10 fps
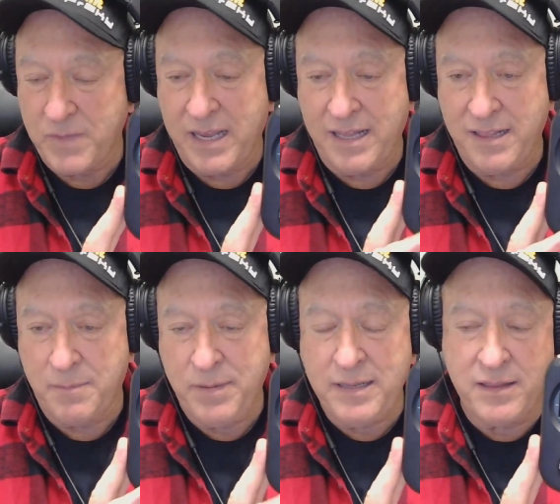And the
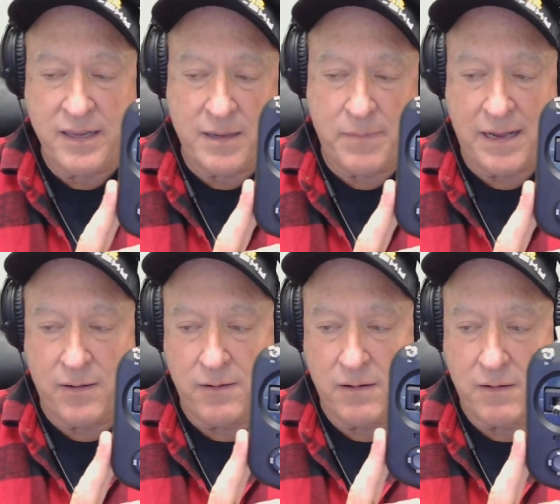big thing
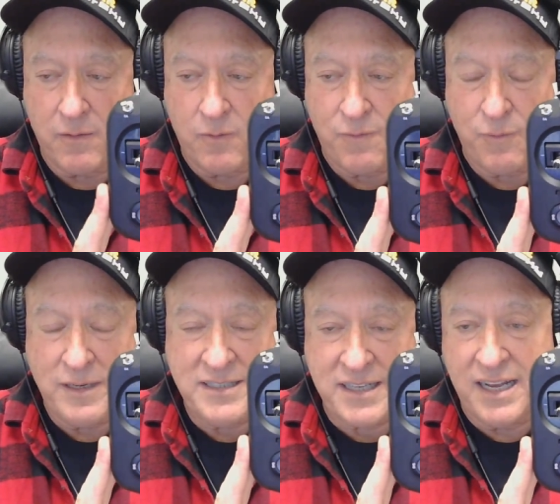about
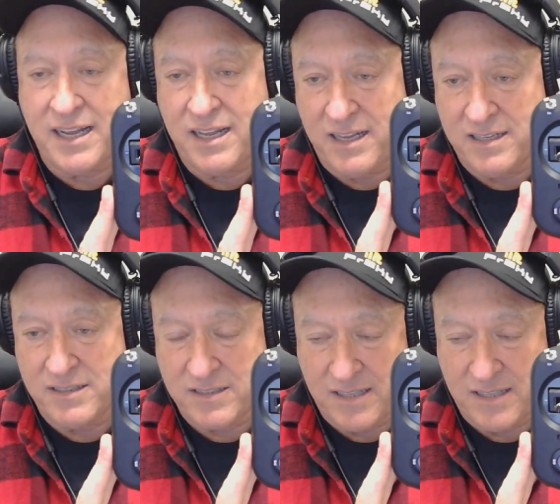FrSky is